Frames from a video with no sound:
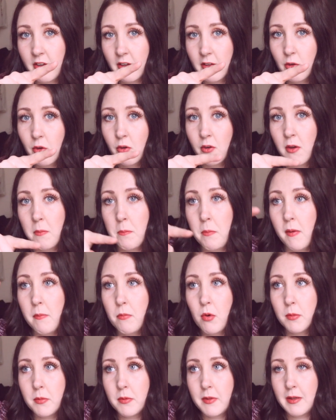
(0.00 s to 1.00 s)
hand corner, but
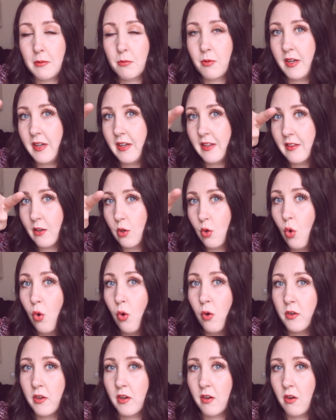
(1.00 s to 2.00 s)
probably reading the
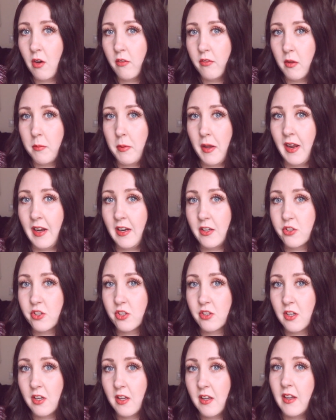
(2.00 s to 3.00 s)
corner of the
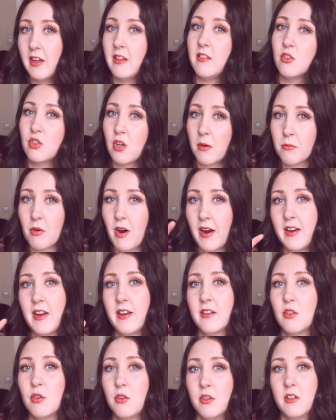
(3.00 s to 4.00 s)
page in the top right
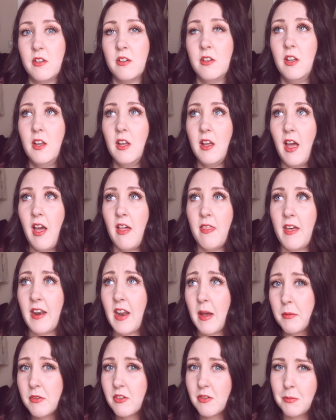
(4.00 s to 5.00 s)
hand corner. And that
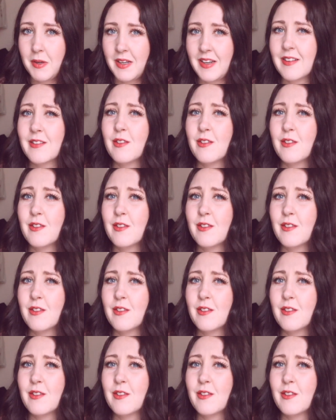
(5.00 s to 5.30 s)
happened to me a